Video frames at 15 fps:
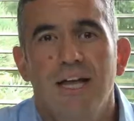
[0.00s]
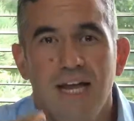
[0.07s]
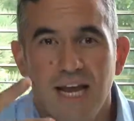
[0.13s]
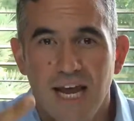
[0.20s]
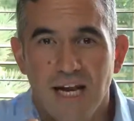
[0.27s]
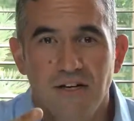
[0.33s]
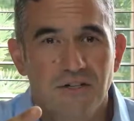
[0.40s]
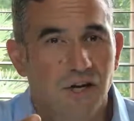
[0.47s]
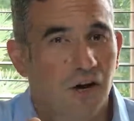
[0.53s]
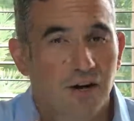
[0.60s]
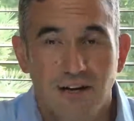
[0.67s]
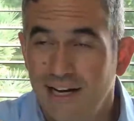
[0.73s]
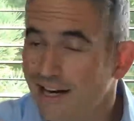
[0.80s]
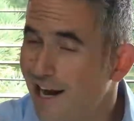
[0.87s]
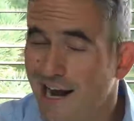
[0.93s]
hit a
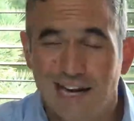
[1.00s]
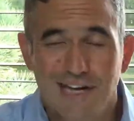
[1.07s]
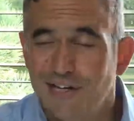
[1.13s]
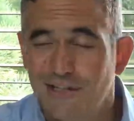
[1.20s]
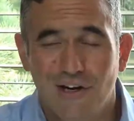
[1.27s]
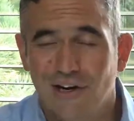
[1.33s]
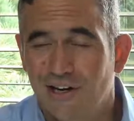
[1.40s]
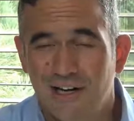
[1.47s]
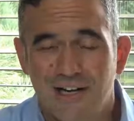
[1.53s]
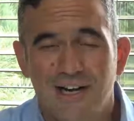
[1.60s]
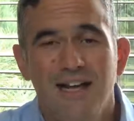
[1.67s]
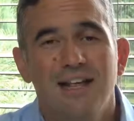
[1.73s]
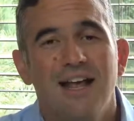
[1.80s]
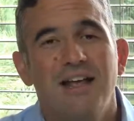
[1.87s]
target, any target,